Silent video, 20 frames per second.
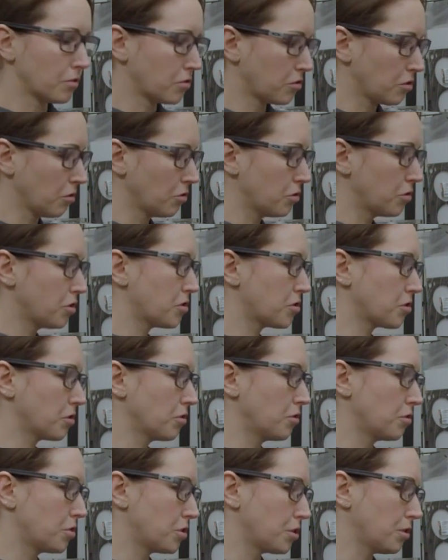or cylinder to
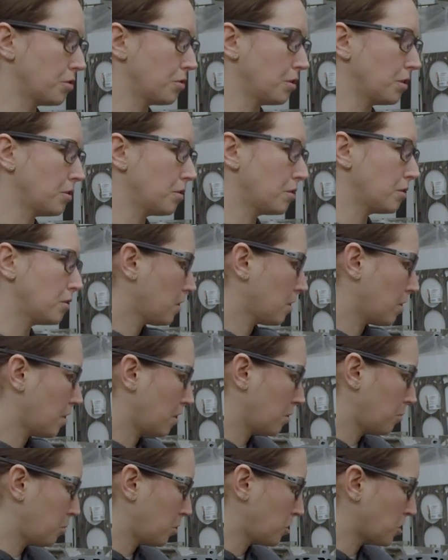cylinder tuning.
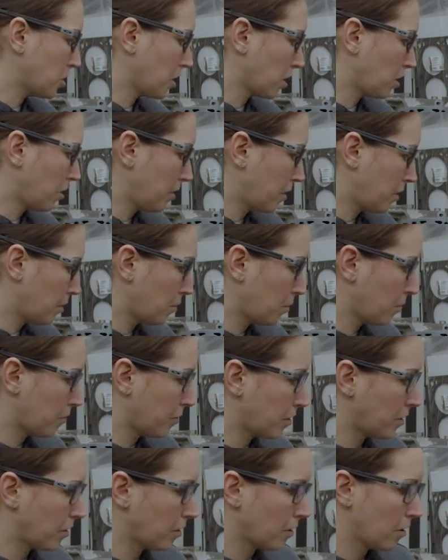Um, but check all that
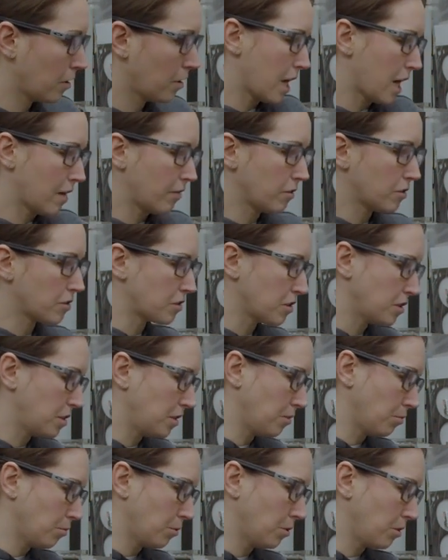over.
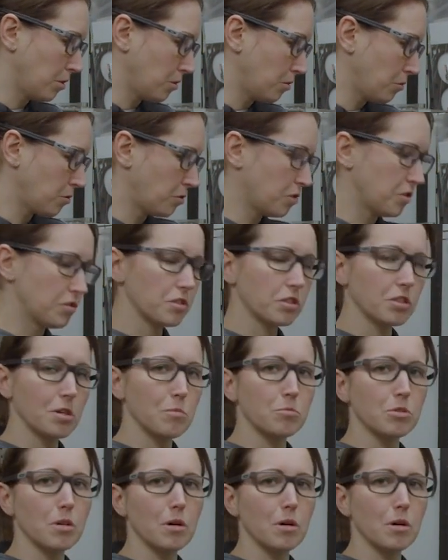Obviously, when the new season comes